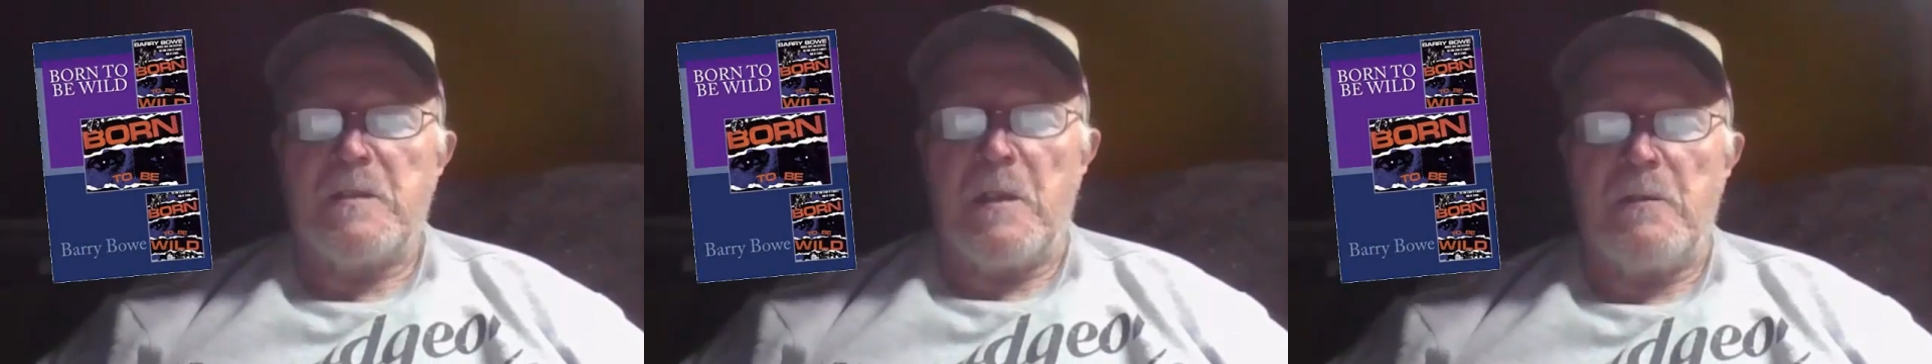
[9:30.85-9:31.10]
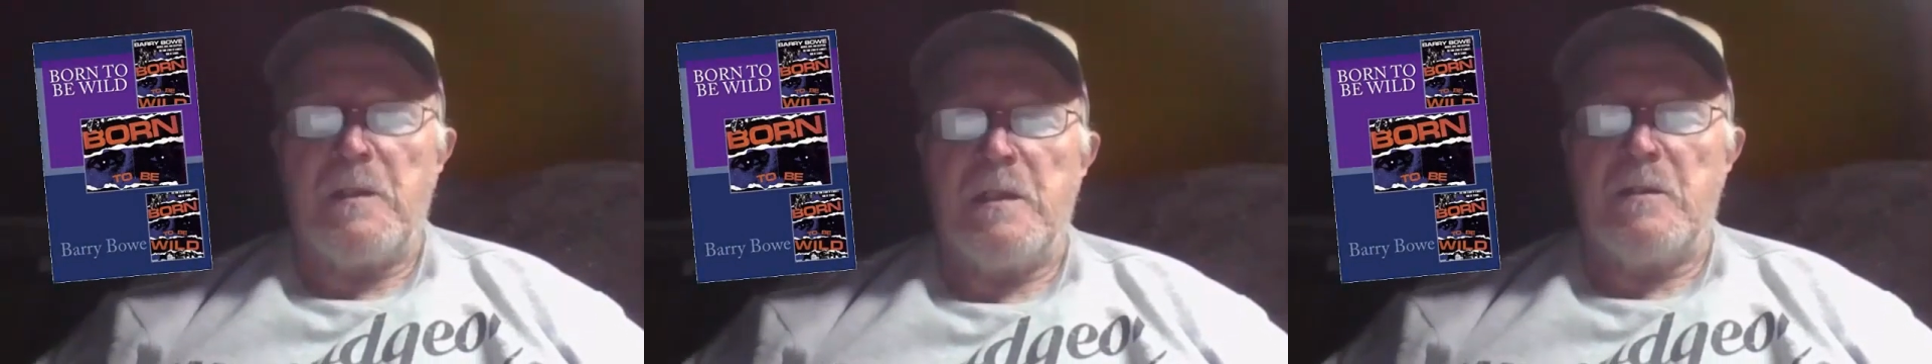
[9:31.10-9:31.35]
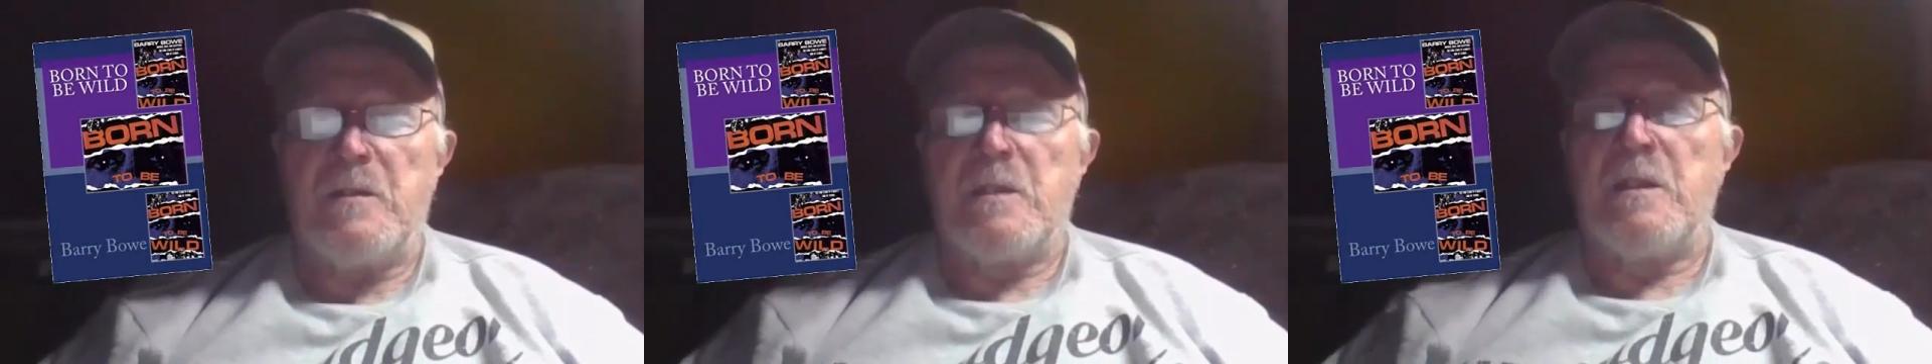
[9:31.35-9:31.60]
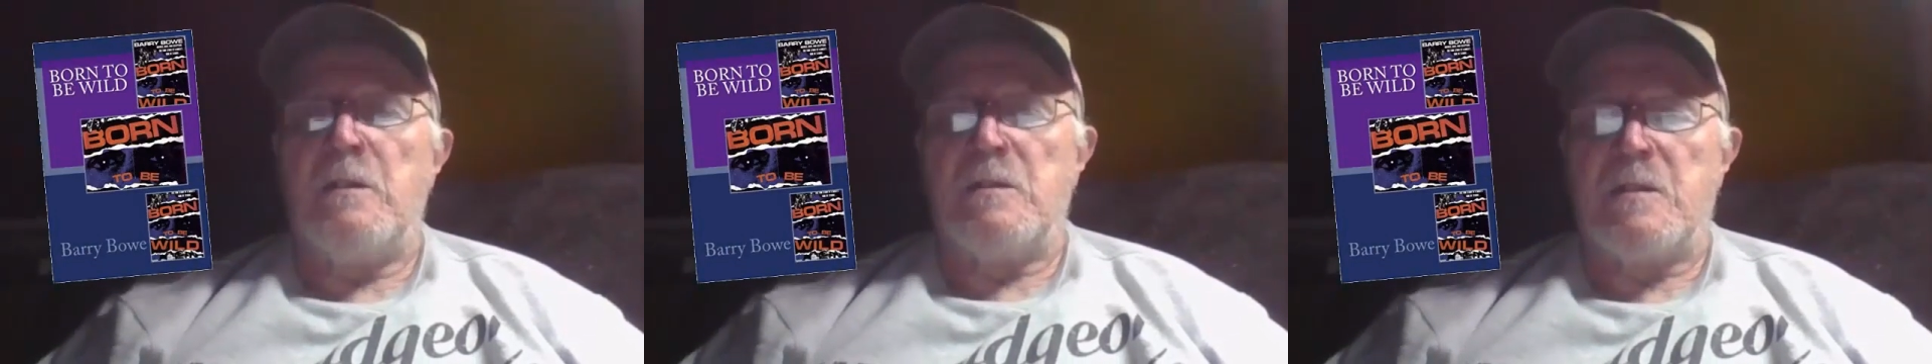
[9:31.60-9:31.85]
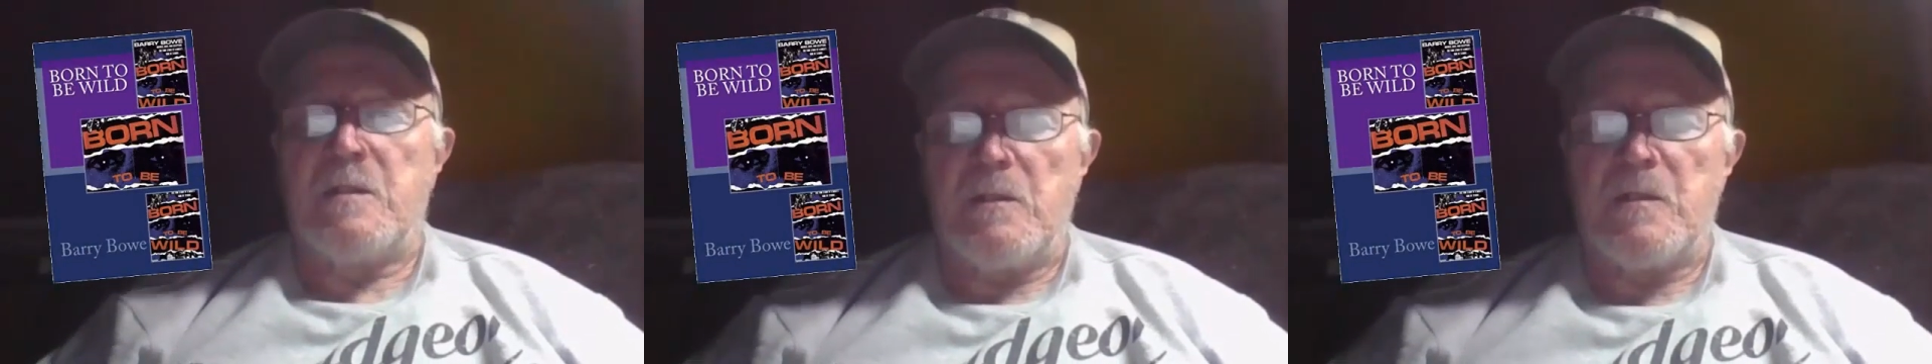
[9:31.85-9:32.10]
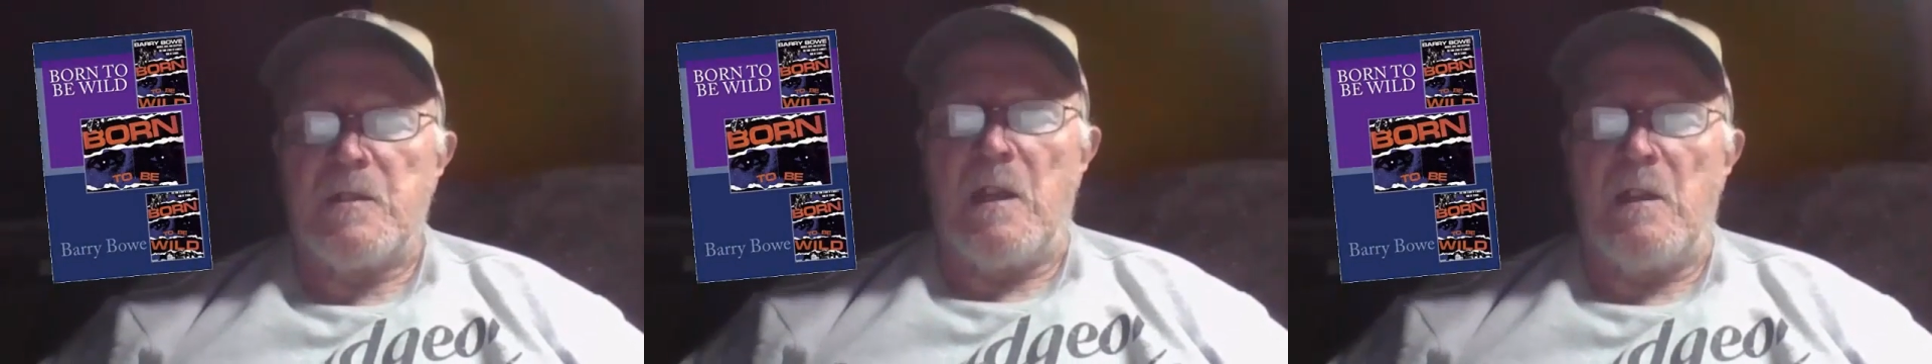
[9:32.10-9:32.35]
published 30 years
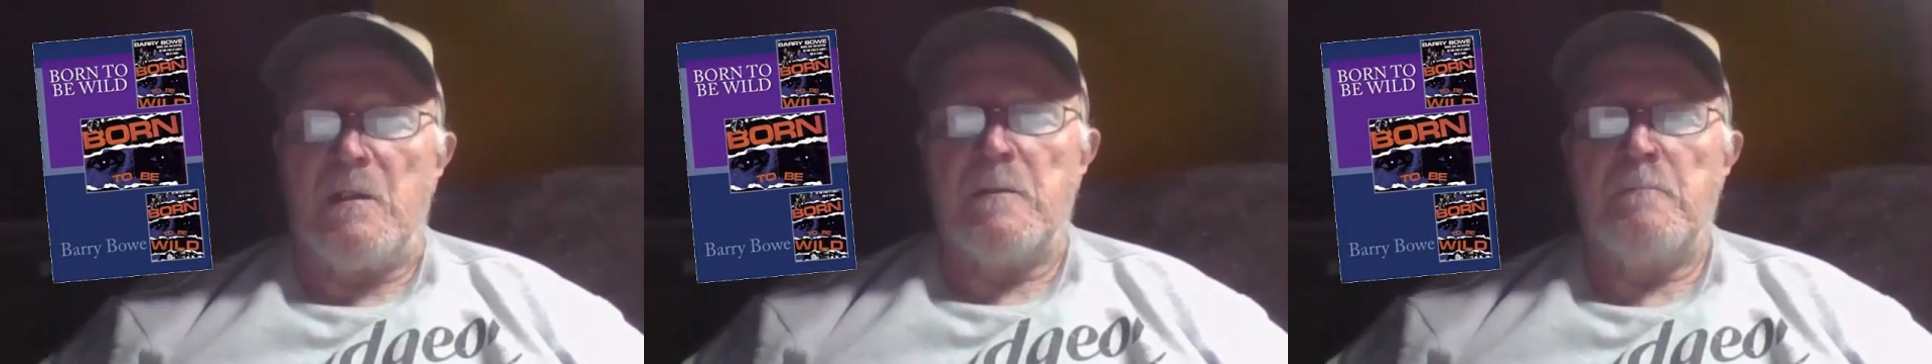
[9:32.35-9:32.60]
ago and still